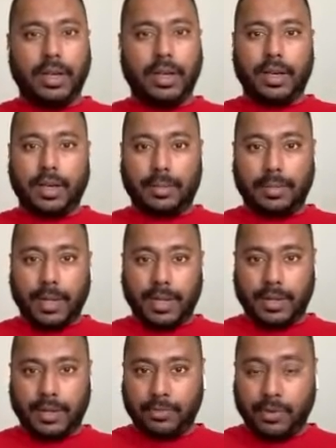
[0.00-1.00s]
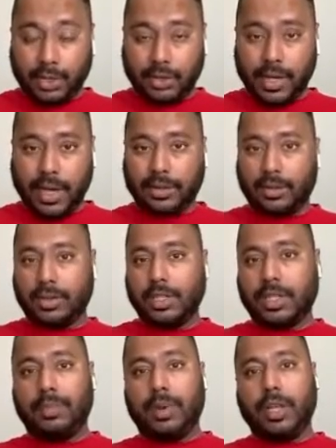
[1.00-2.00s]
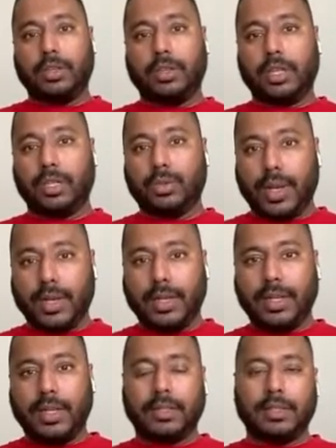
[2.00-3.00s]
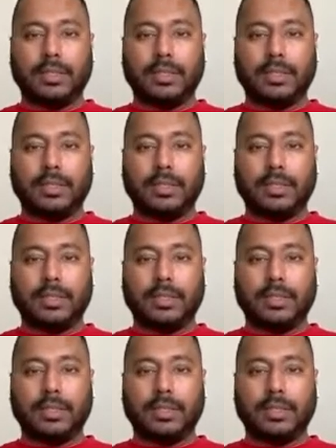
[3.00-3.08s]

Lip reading: But the virtual hackathon is happening on the 20th